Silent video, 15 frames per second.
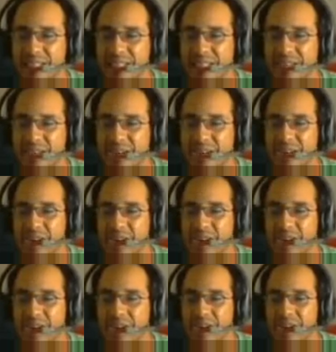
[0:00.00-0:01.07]

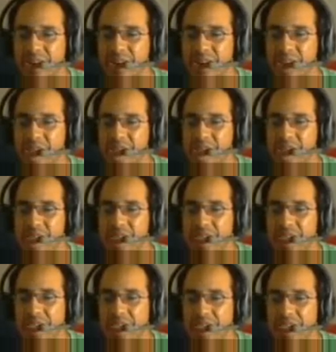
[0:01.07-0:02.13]

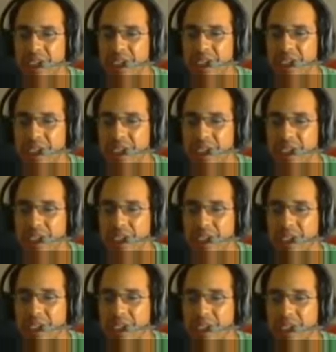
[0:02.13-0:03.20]

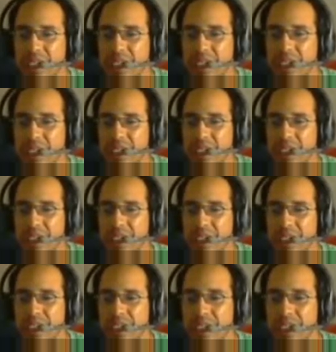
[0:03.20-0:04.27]

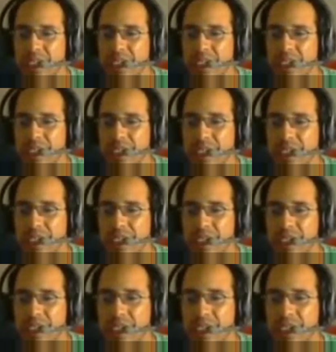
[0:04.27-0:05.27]
No one is speaking in this clip.